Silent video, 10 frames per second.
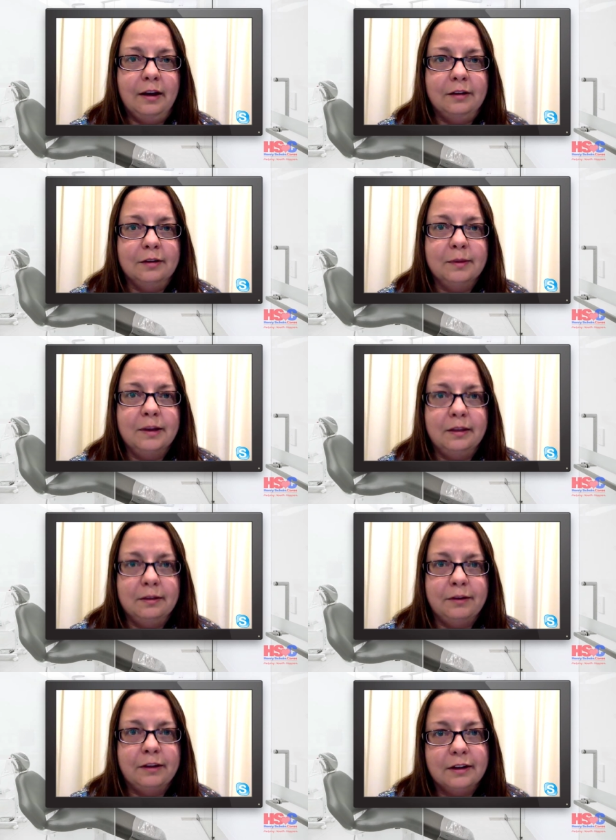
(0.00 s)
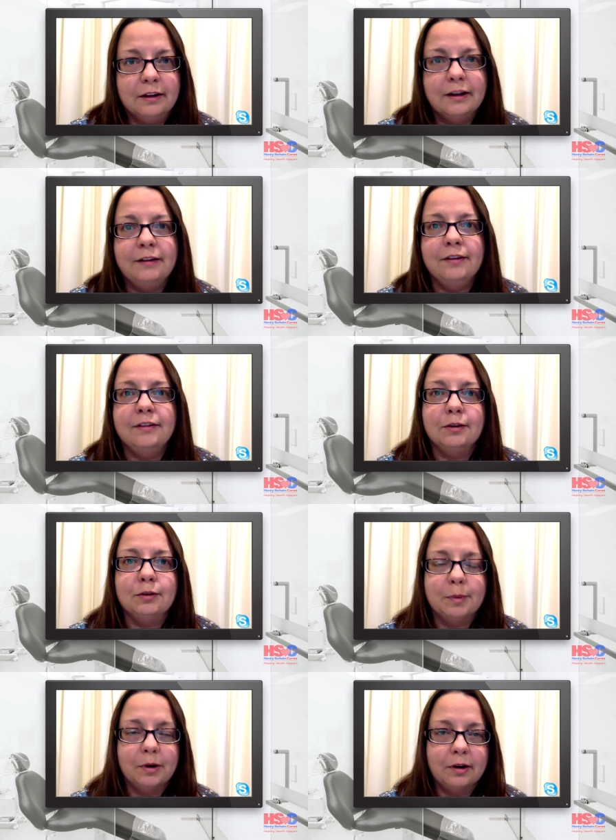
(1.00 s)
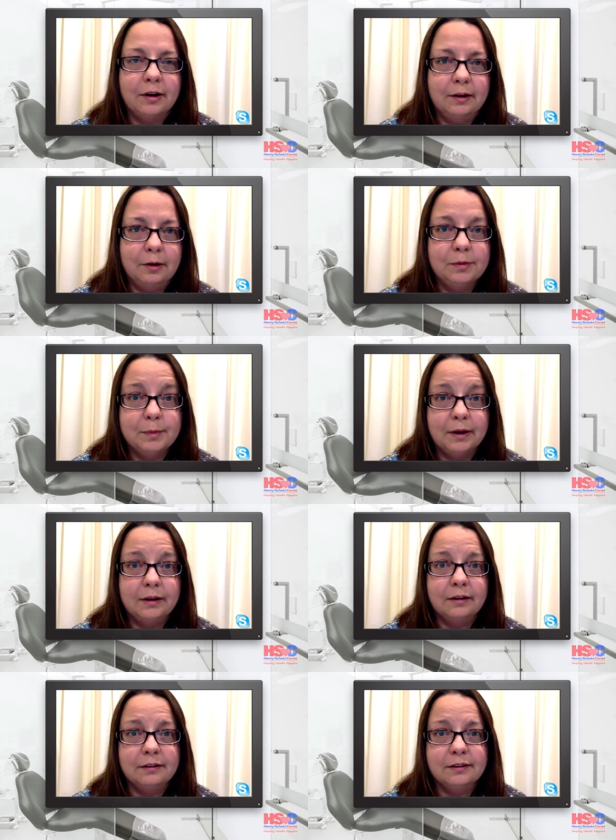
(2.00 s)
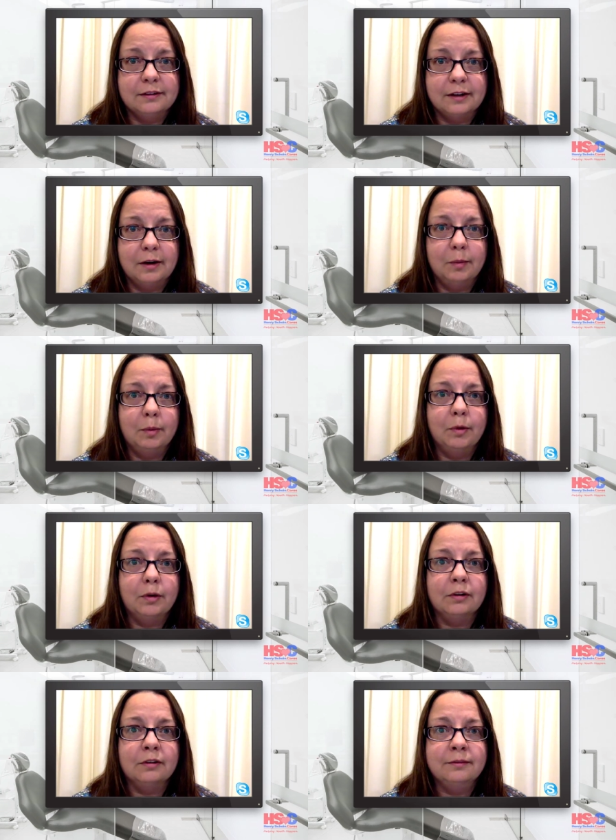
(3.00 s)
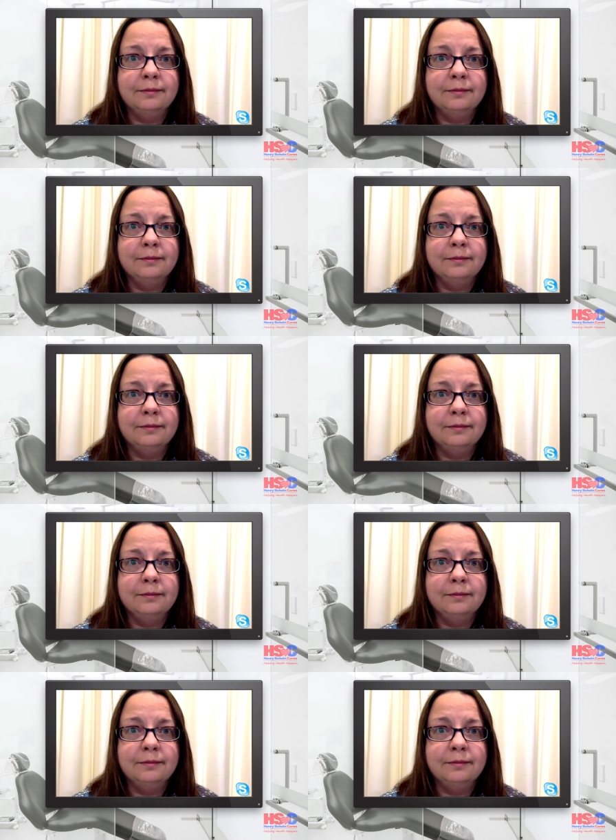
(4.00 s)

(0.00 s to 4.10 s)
and to me, the fact that you're leaving skills behind helps make it a sustainable model.